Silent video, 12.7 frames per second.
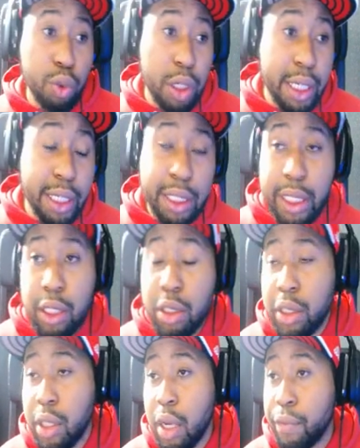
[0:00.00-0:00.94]
illegal
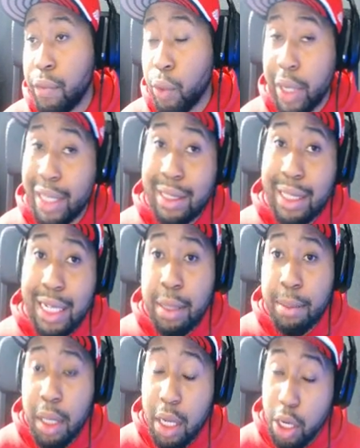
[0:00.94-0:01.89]
stuff or his
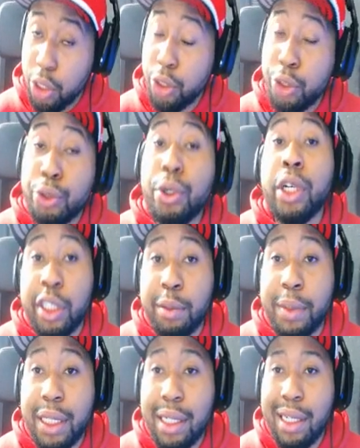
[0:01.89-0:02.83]
team, trust
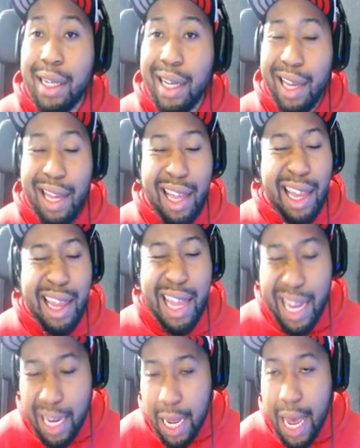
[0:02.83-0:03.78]
me,
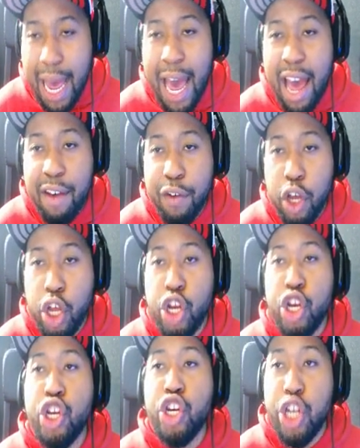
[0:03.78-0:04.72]
they
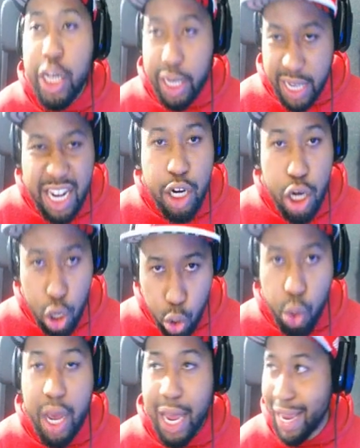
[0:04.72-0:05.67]

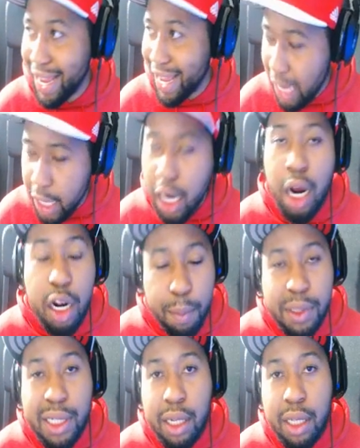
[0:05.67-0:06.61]
know it
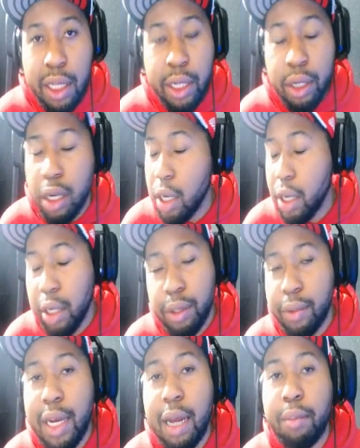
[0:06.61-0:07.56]
100% clear.
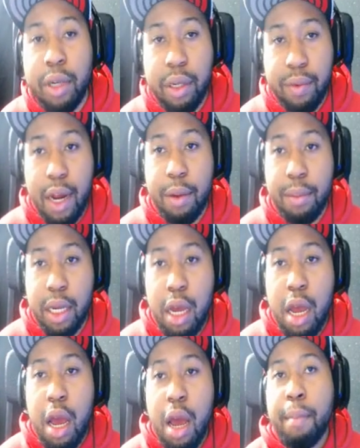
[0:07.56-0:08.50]
Do not bring around me.
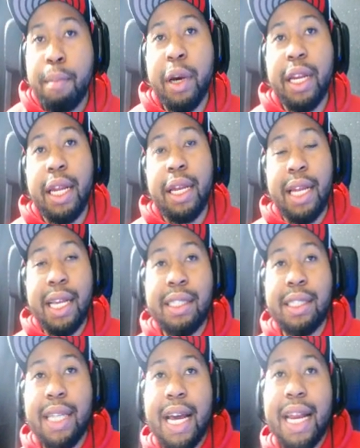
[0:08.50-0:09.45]
But
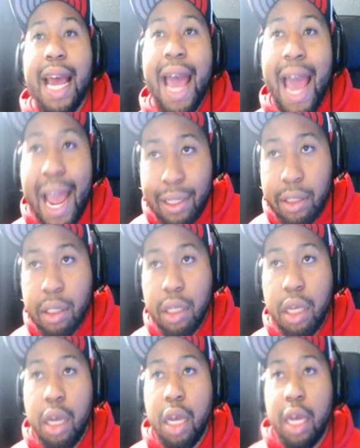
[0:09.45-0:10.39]
let's not act
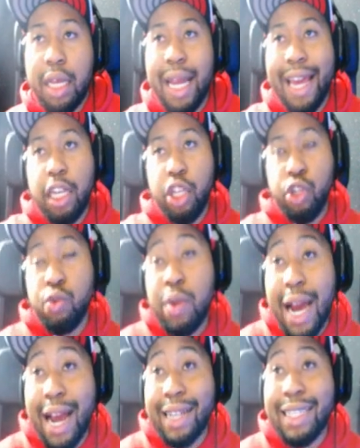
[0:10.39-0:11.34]
like you
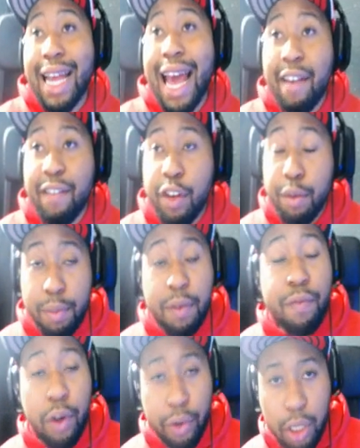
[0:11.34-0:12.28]
guys haven't been
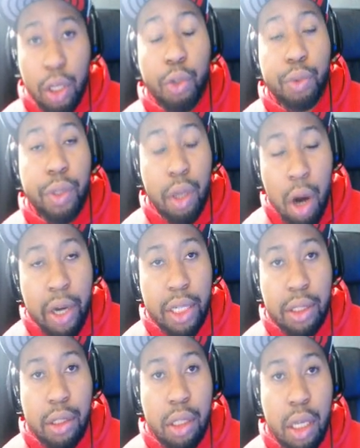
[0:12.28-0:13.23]
very close with the
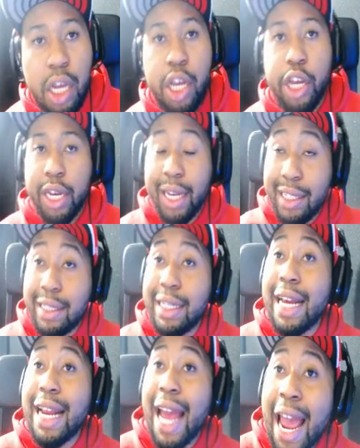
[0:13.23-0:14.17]
artists. Let's
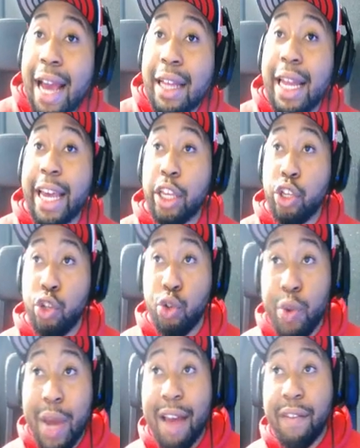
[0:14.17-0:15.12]
not act like you
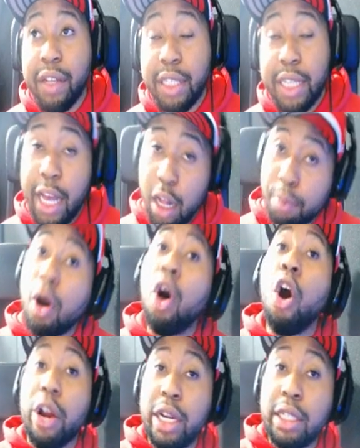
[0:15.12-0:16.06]
haven't helped
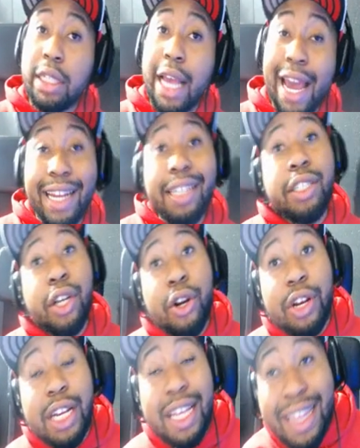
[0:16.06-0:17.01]
artists, and in
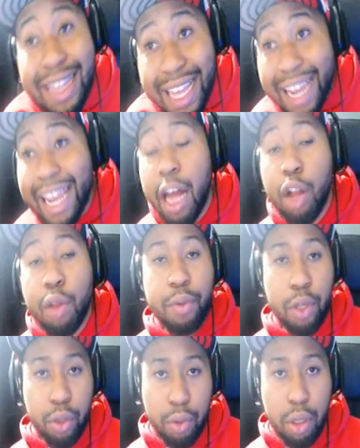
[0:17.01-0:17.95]
turn they help
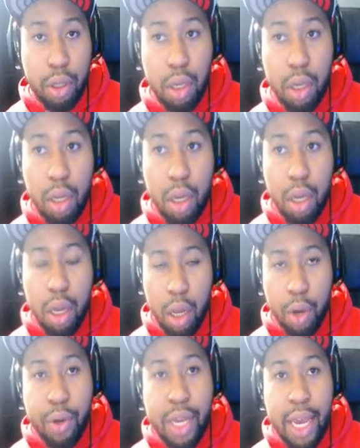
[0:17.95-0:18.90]
you.
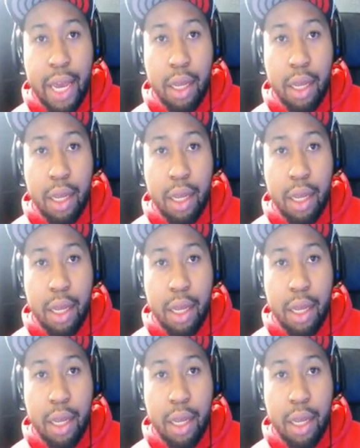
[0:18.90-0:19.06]
Okay?